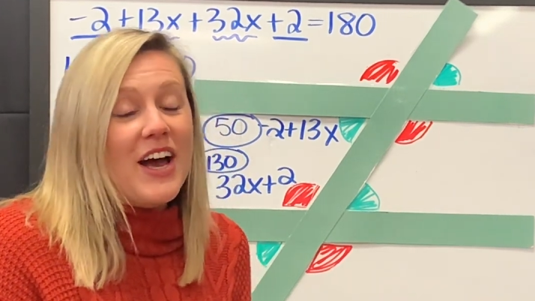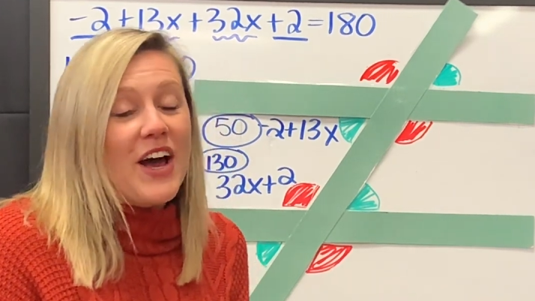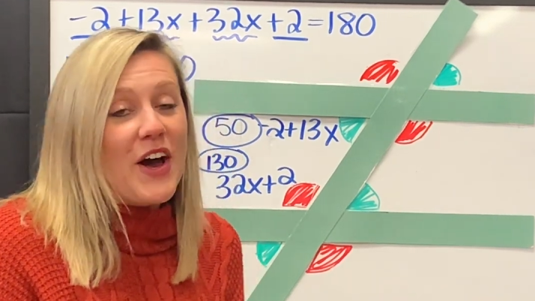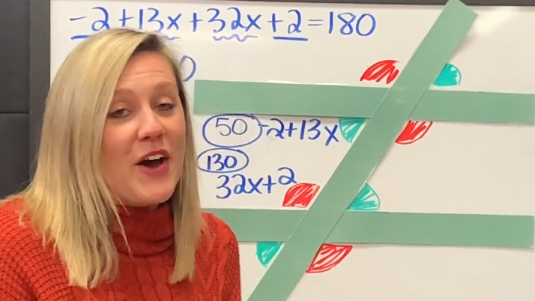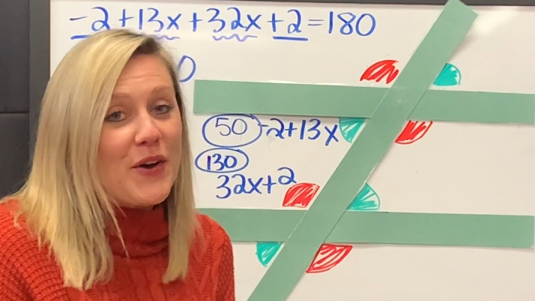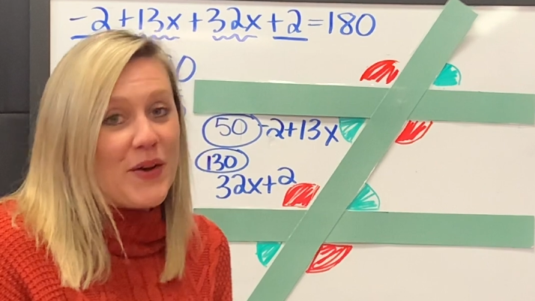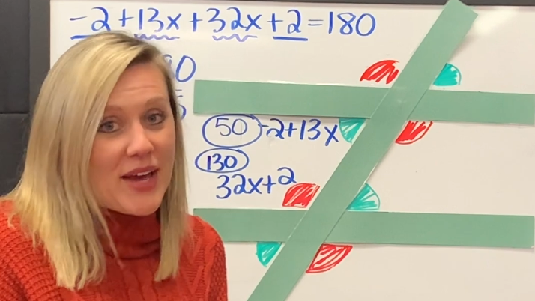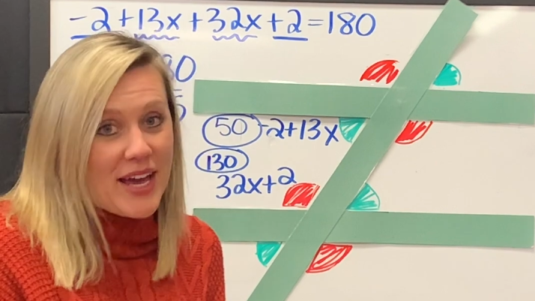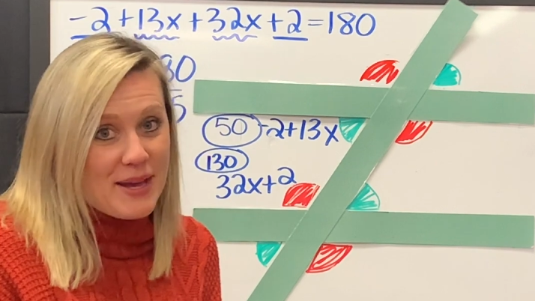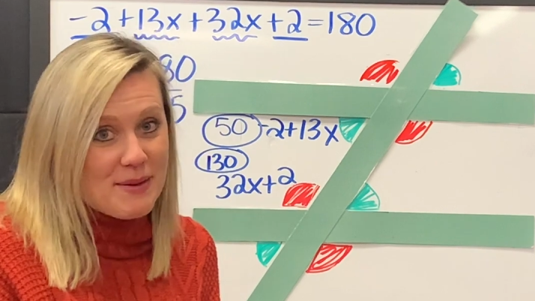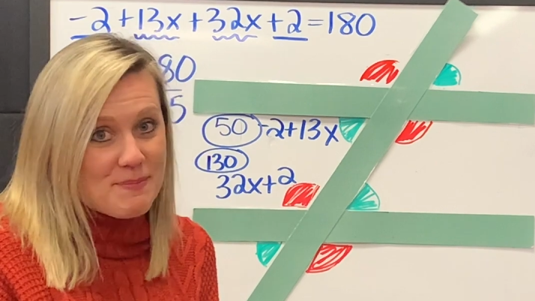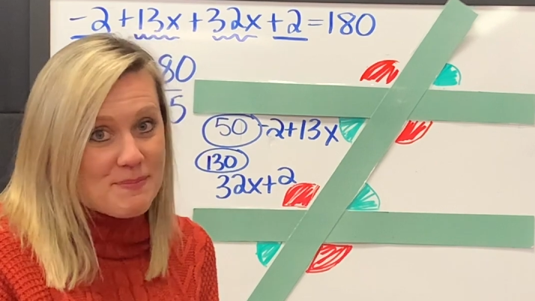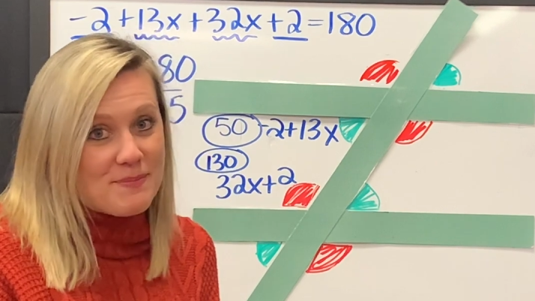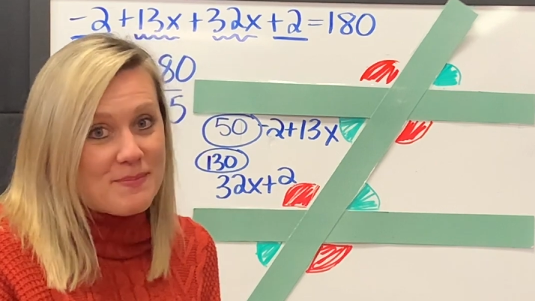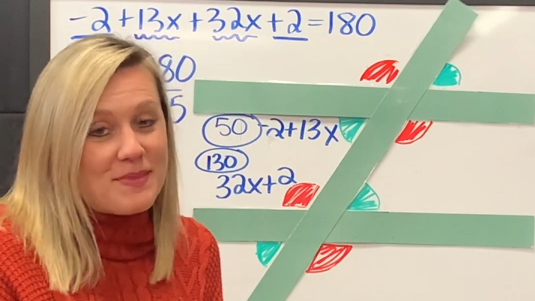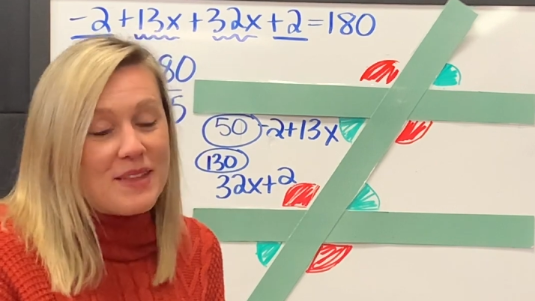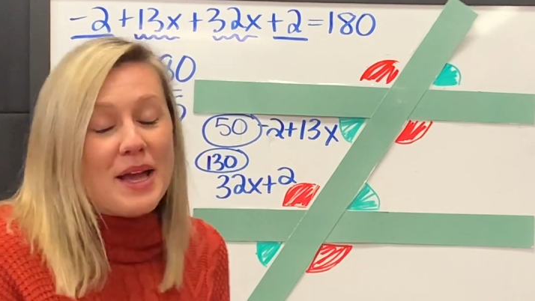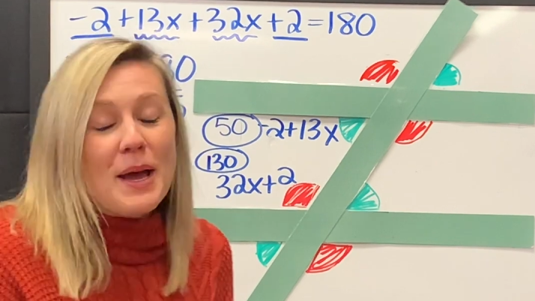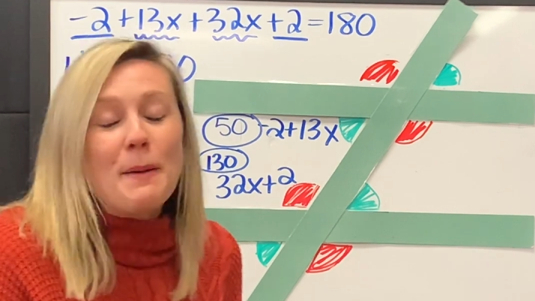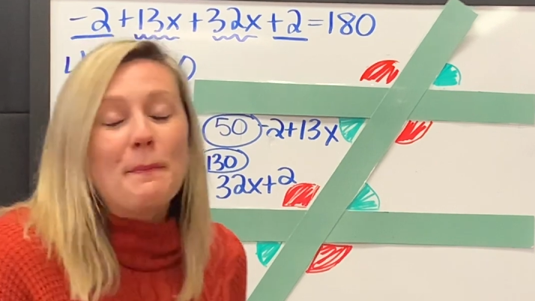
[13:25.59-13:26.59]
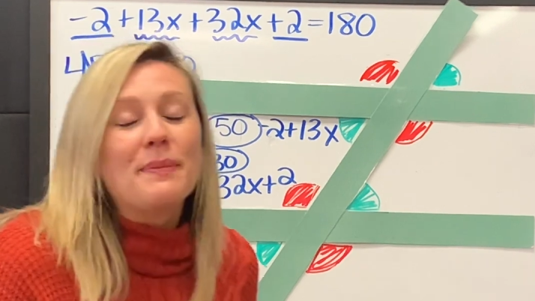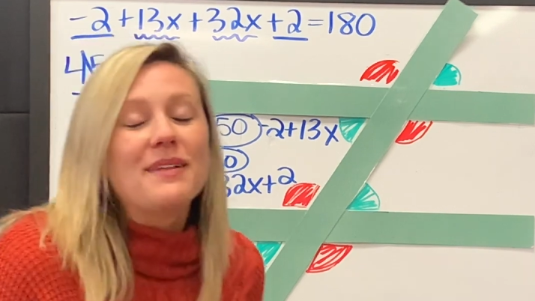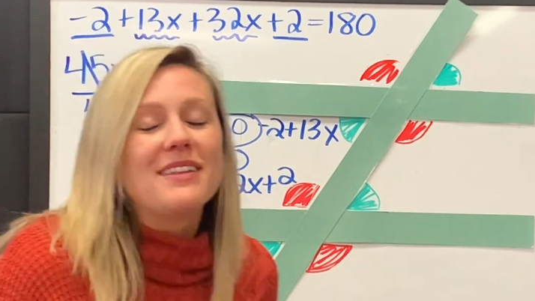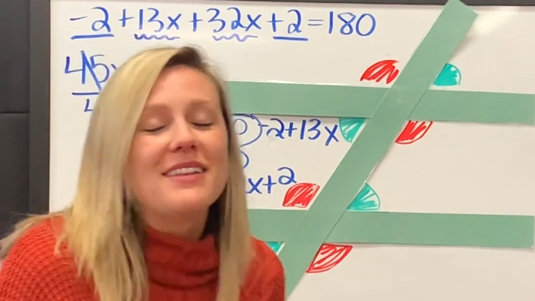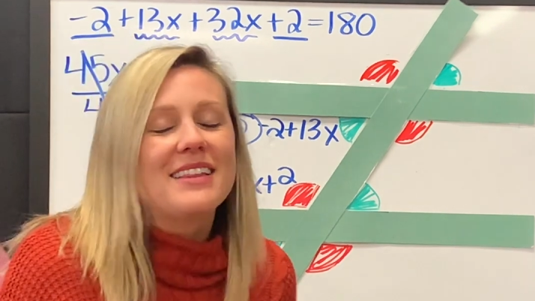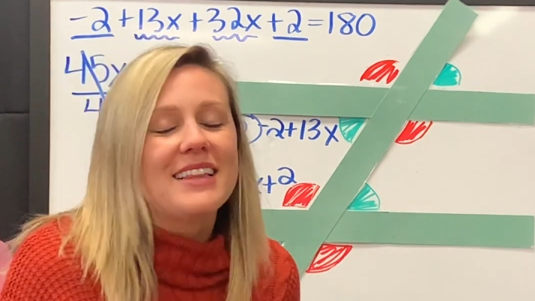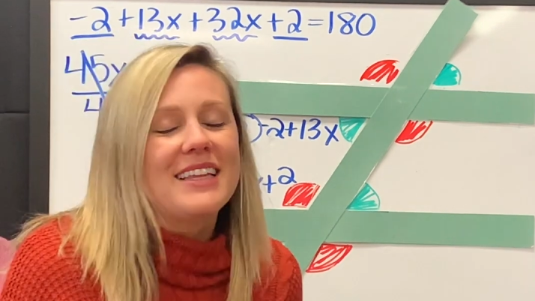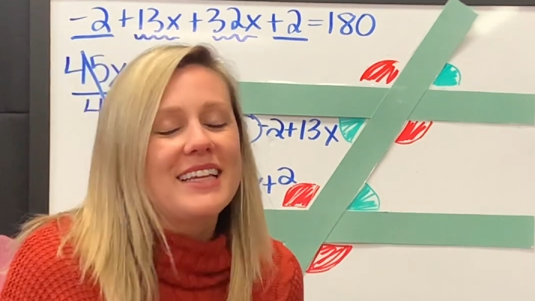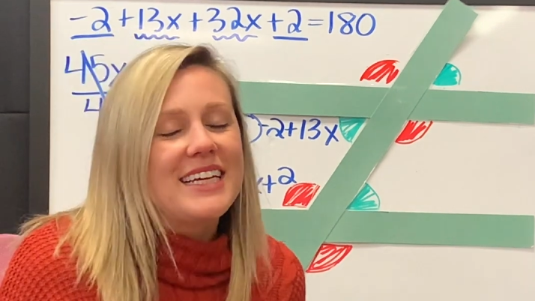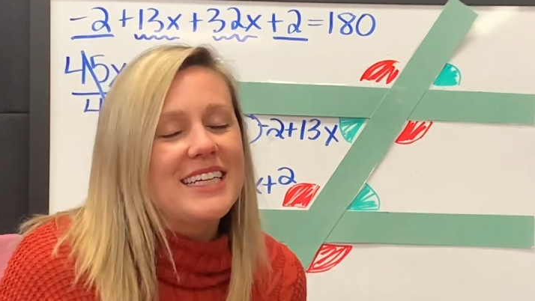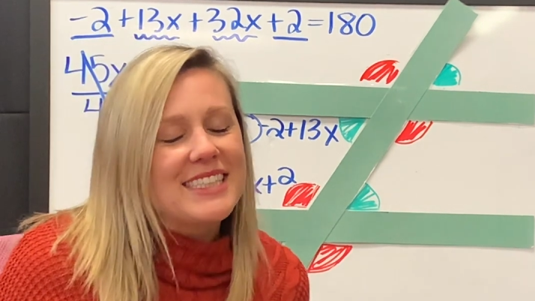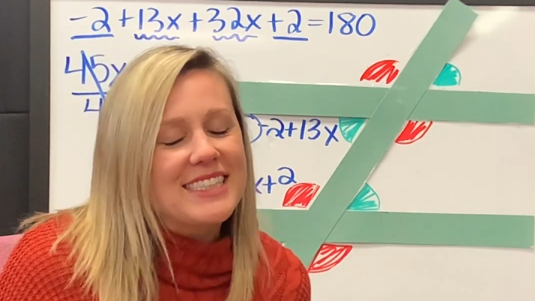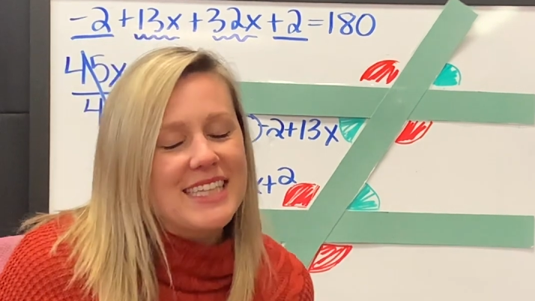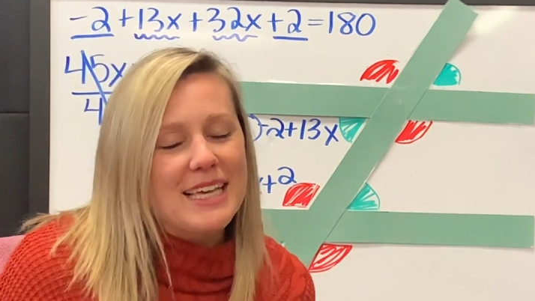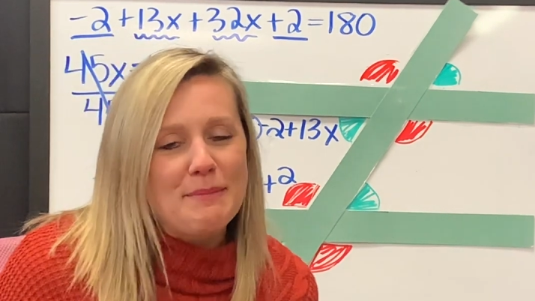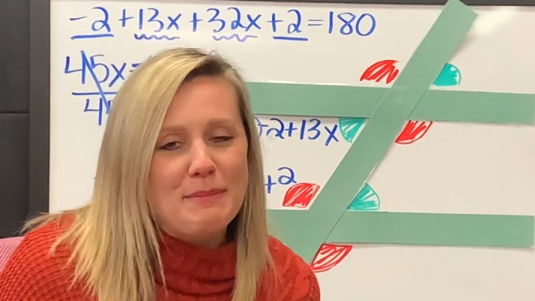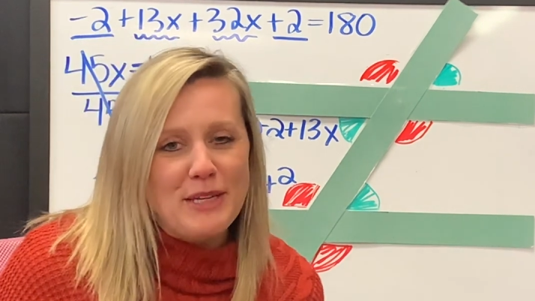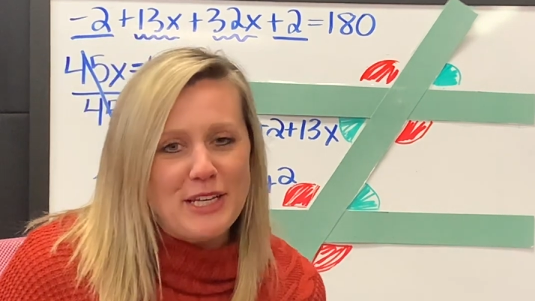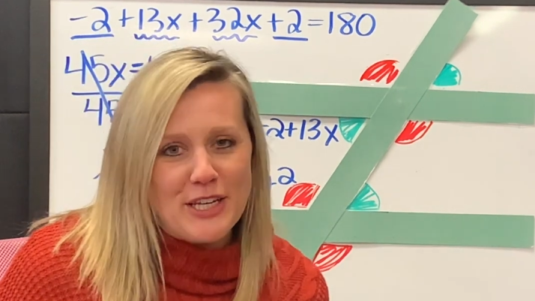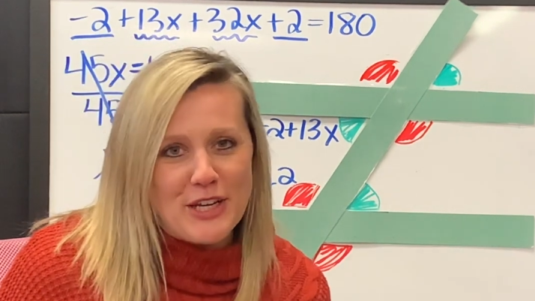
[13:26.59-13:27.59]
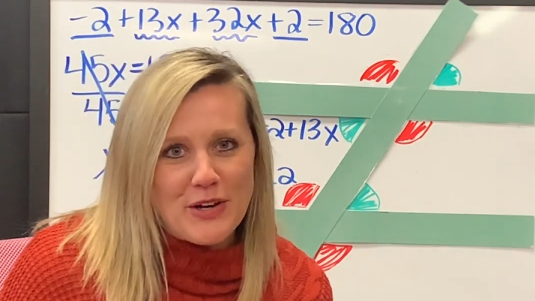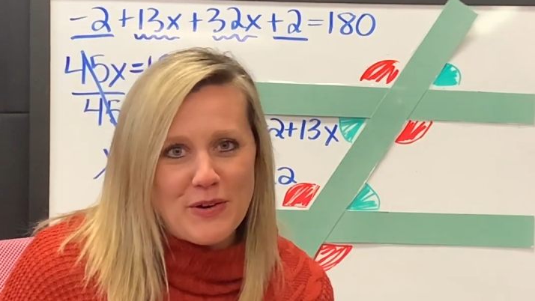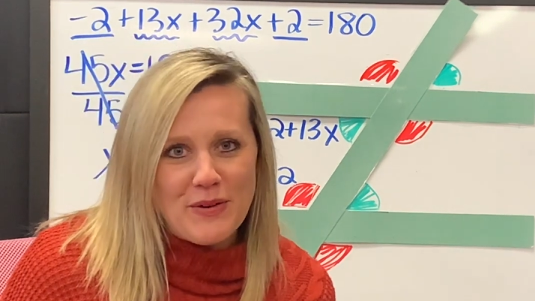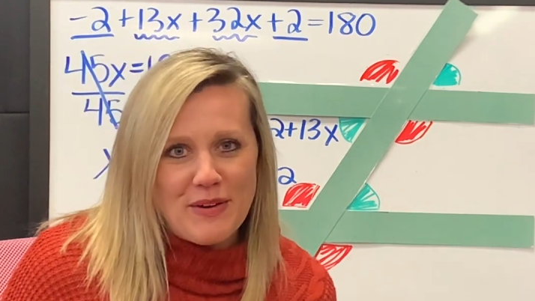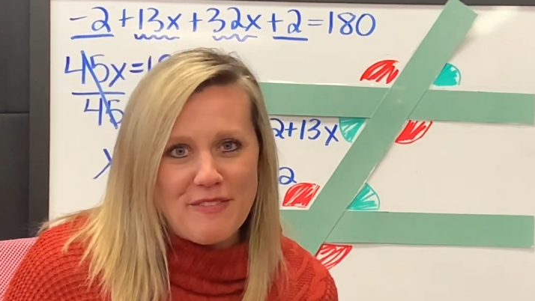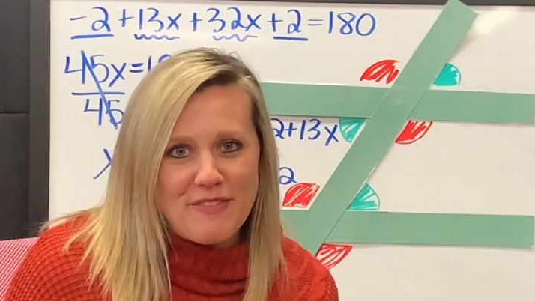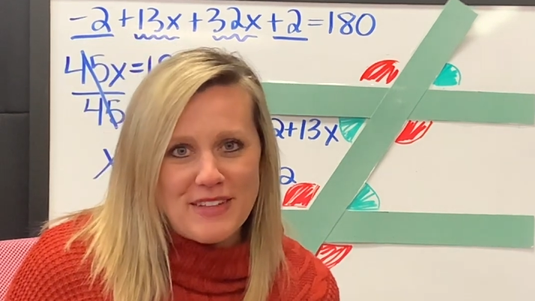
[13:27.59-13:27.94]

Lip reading: Okay, please let me know if